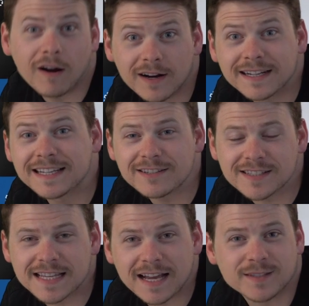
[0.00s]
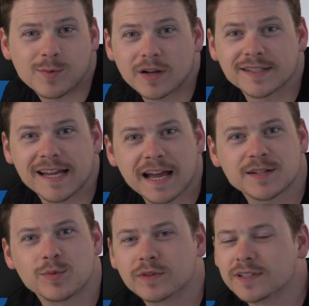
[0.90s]
Alright, here's the Xbox
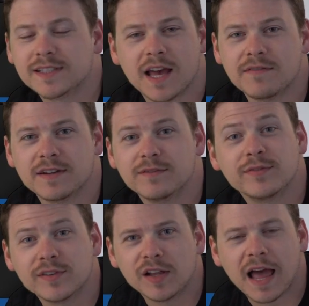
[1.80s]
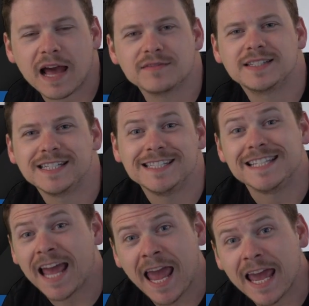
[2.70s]
dashboard that Kevin and Phil have
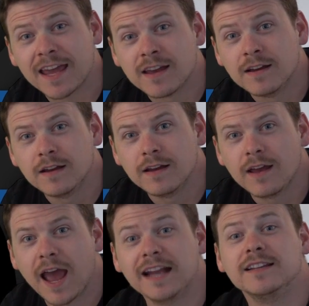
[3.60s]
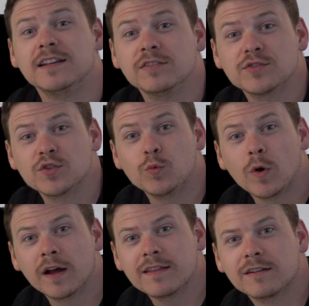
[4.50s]
today, and here's the
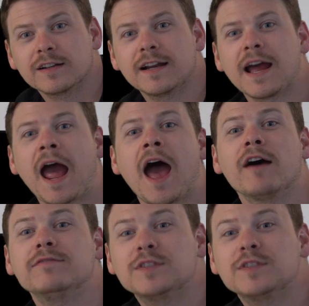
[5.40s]
one they're gonna have